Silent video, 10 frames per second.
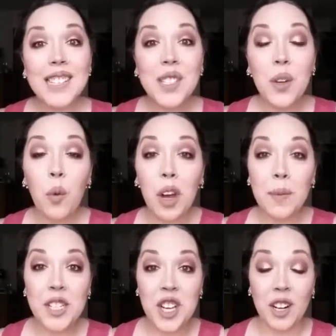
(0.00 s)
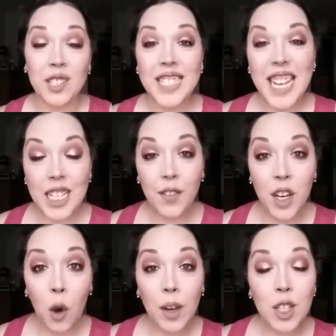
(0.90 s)
guys, welcome to my channel. Today's
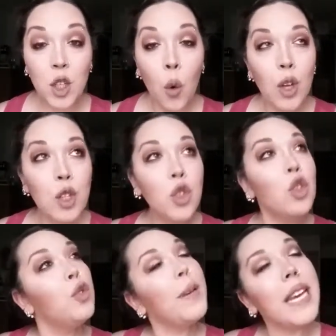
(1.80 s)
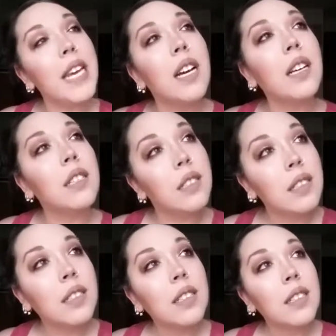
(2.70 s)
video is going to be
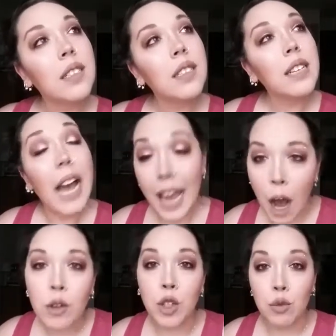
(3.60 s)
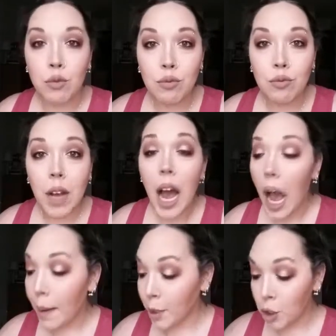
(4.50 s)
a how-to.
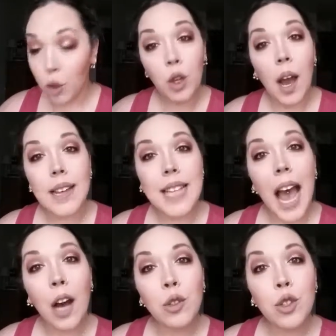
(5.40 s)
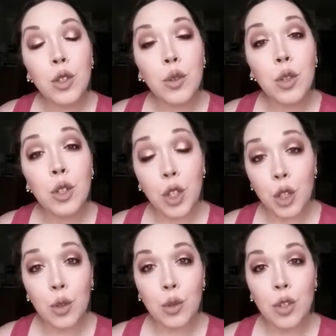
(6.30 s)
I'm going to show you guys how to
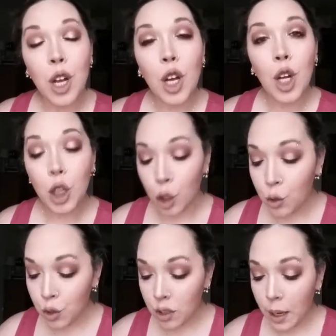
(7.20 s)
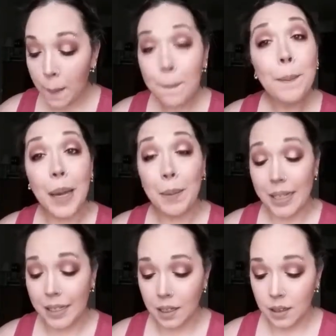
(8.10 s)
use loose
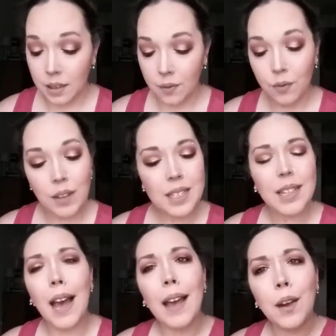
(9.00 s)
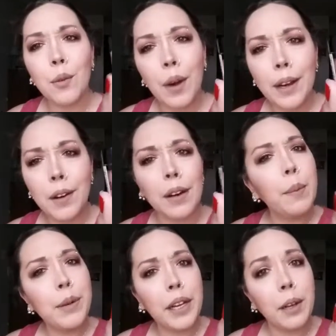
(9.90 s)
pigment. This guy right here
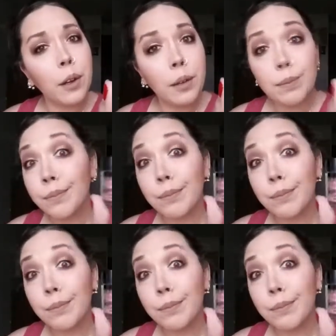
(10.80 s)
in particular.